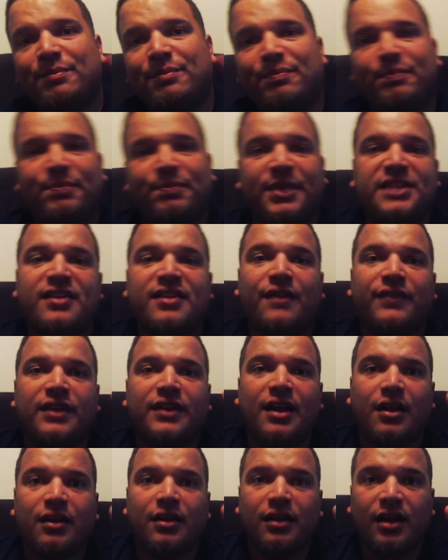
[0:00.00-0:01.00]
Peace out for
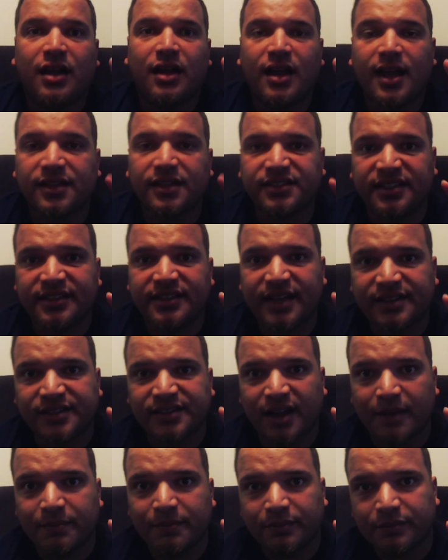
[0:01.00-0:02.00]
now. I'll see you next
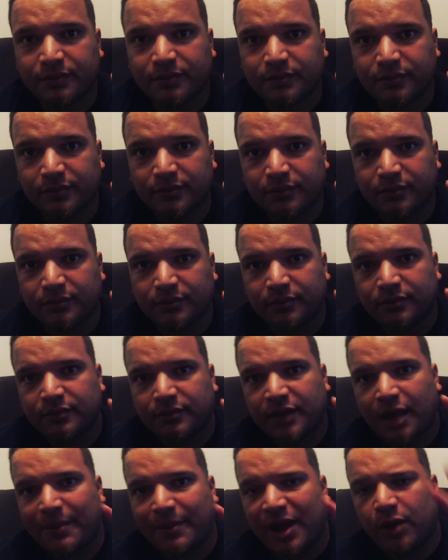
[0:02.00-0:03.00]
time.
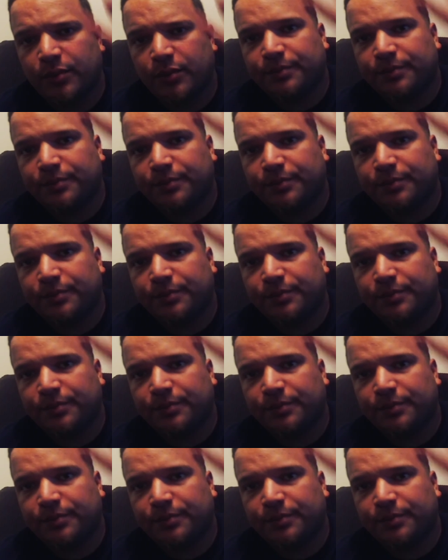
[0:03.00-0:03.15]
I'm out.